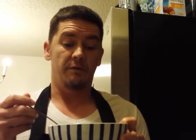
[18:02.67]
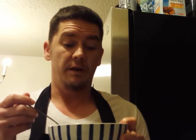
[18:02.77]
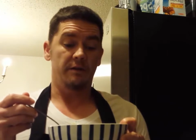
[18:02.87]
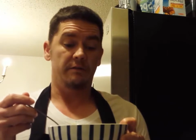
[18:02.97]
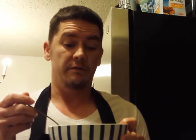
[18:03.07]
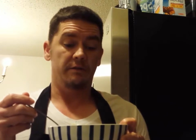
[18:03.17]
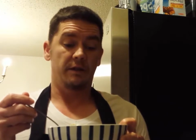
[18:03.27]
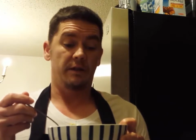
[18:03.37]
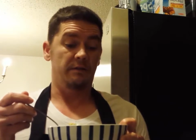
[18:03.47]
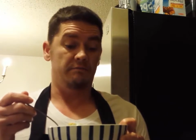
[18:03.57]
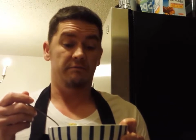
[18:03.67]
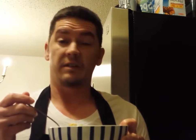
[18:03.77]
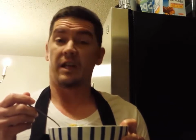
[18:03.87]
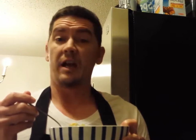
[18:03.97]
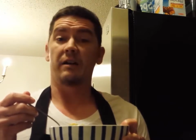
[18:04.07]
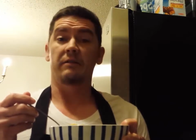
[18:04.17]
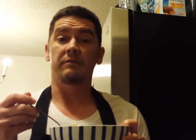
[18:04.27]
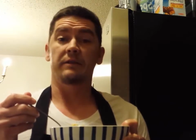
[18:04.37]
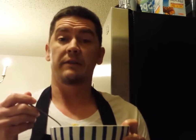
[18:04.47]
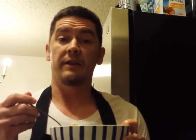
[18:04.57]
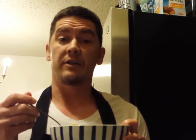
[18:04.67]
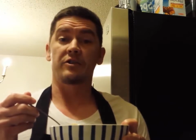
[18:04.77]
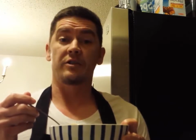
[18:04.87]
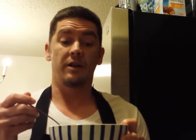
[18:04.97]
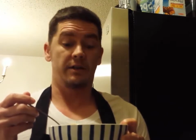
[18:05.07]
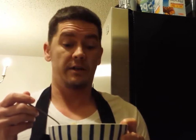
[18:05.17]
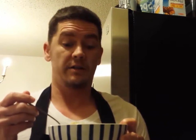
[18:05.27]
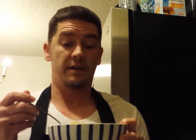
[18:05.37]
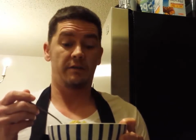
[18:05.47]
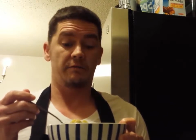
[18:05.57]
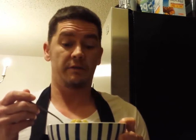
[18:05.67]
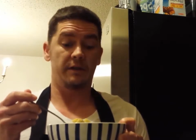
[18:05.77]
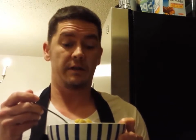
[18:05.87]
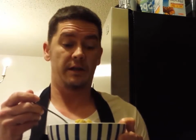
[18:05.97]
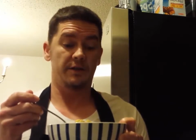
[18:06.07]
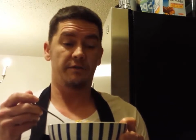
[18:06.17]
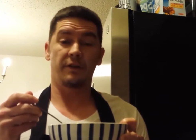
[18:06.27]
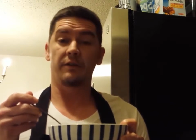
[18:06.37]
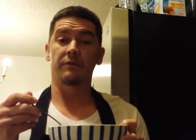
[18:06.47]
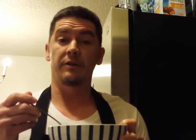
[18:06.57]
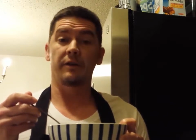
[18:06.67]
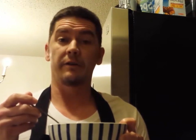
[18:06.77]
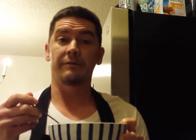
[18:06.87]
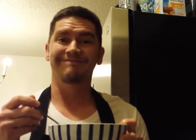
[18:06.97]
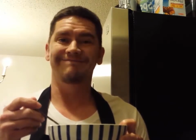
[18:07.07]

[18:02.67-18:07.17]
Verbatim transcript: what, yeah, give that a shot. That's got a really nice flavor there.